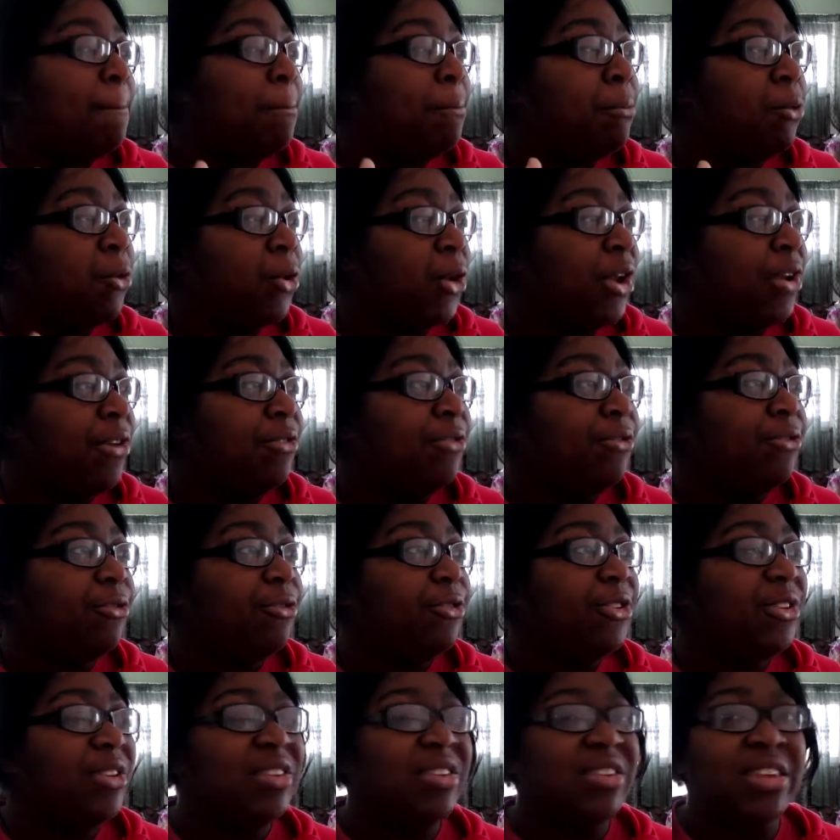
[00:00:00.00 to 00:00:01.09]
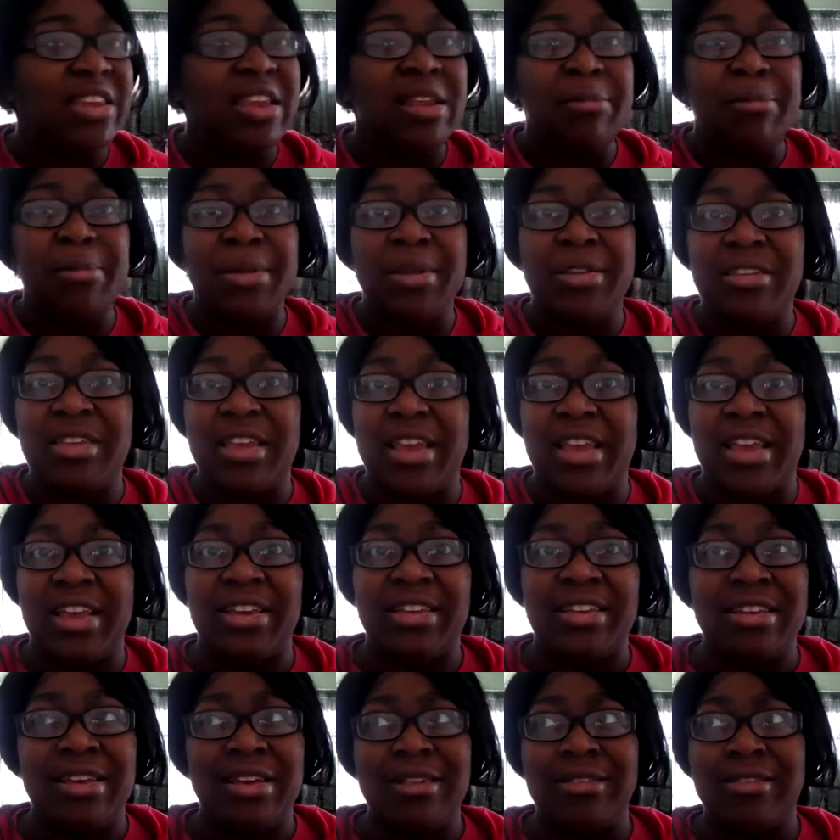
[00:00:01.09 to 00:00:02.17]
brief snippets, like
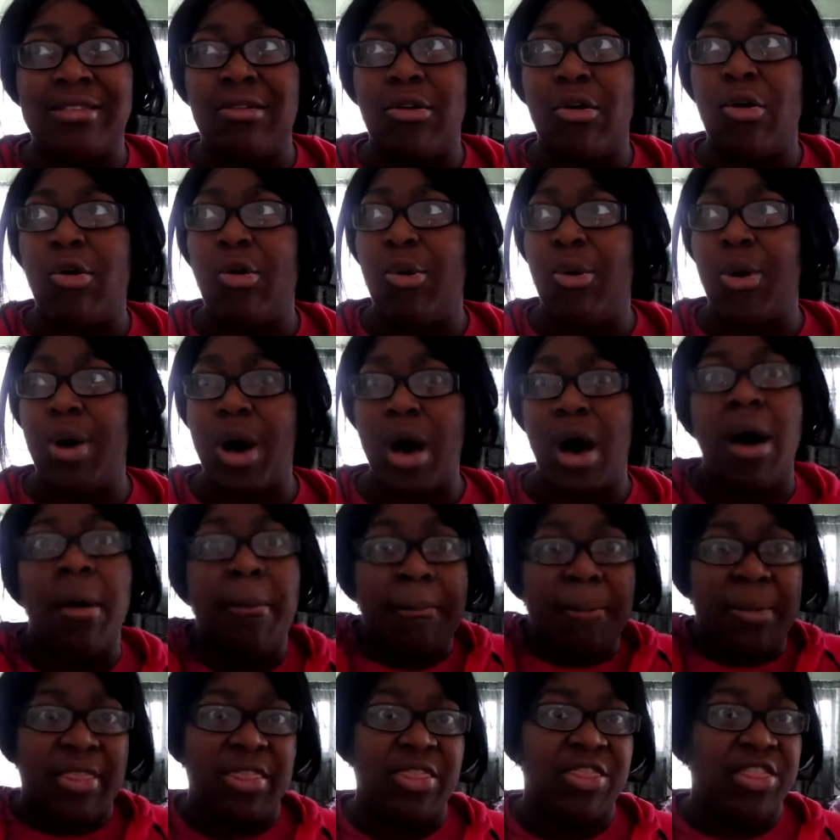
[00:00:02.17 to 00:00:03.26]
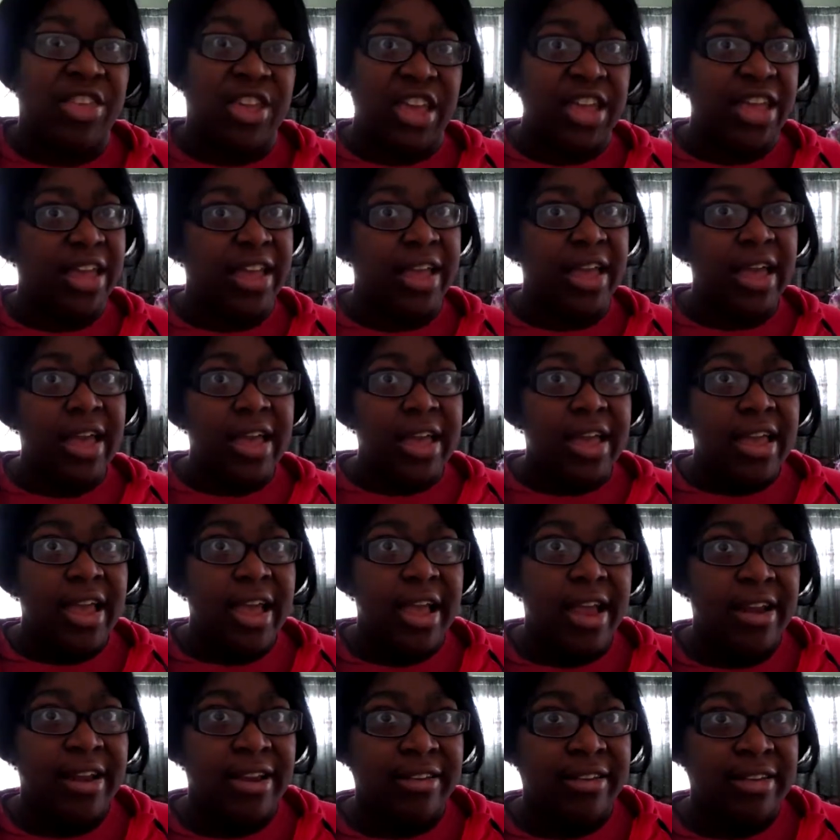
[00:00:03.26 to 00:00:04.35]
it does a whole up thing,
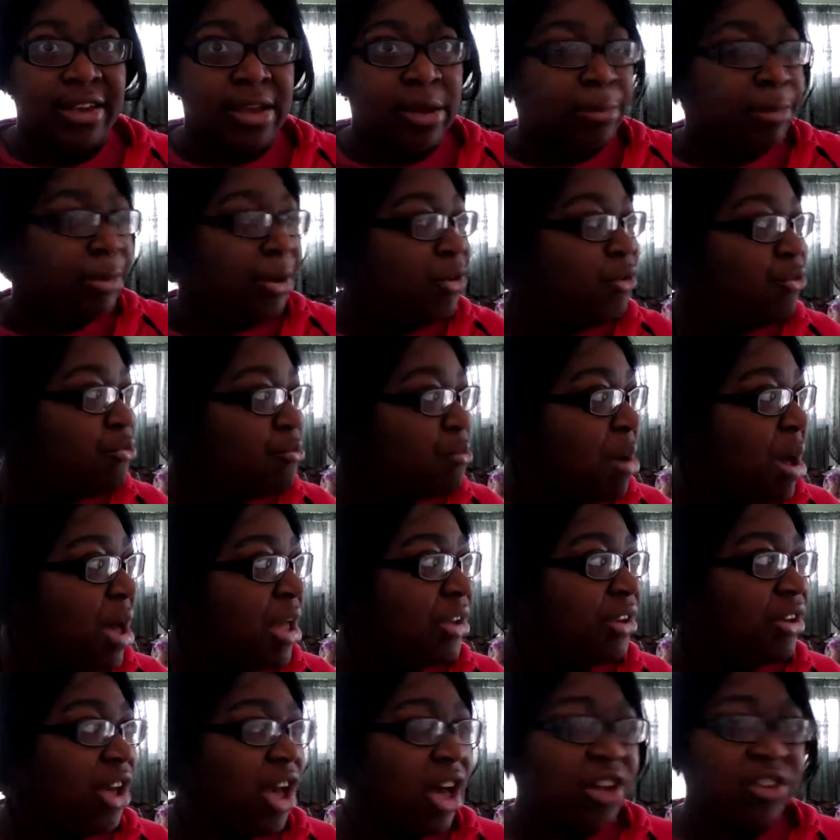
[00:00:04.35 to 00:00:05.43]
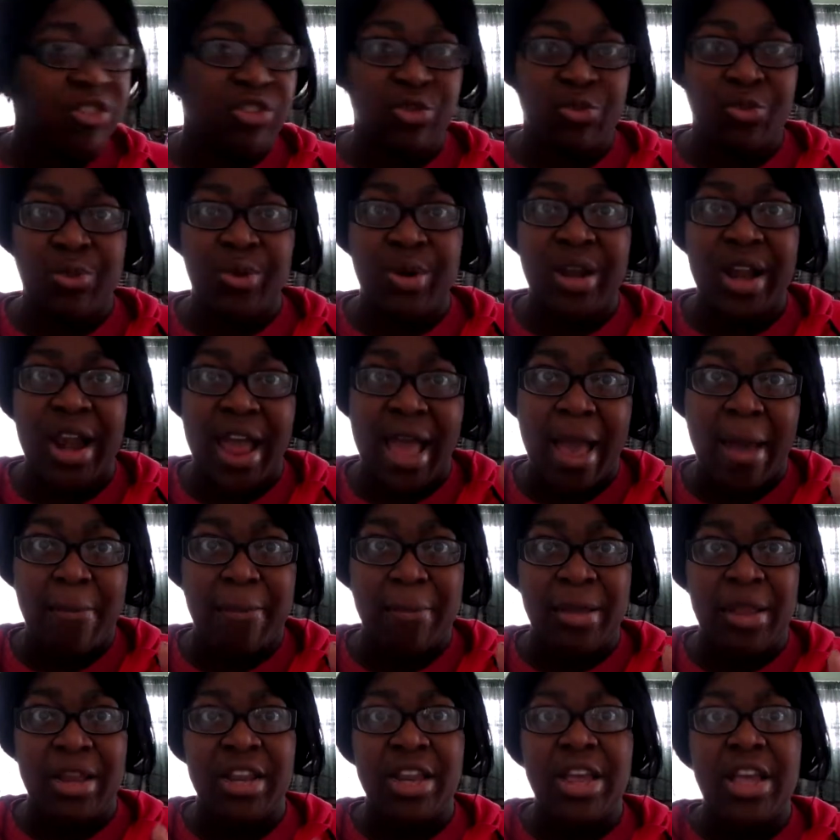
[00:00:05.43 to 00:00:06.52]
and there's like a brief montage of what
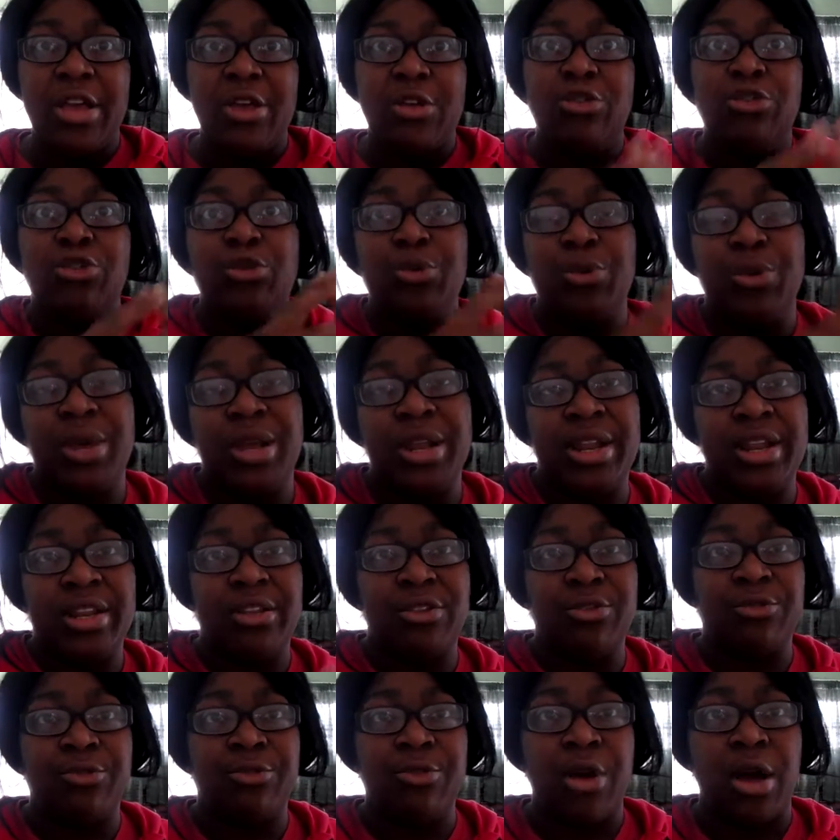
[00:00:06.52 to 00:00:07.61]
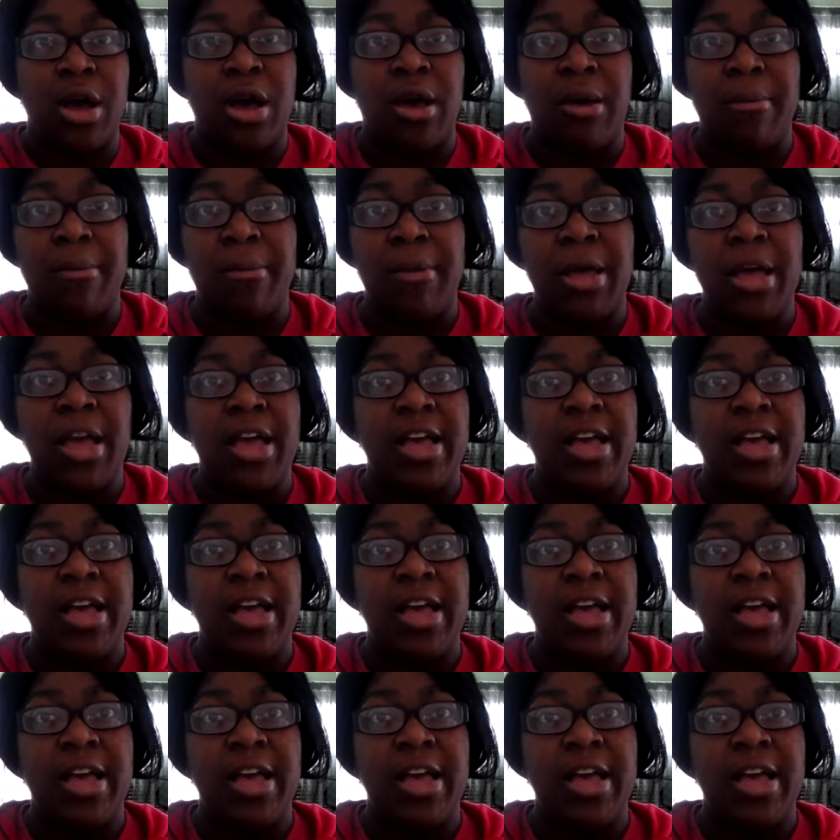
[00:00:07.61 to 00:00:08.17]
happened to get us from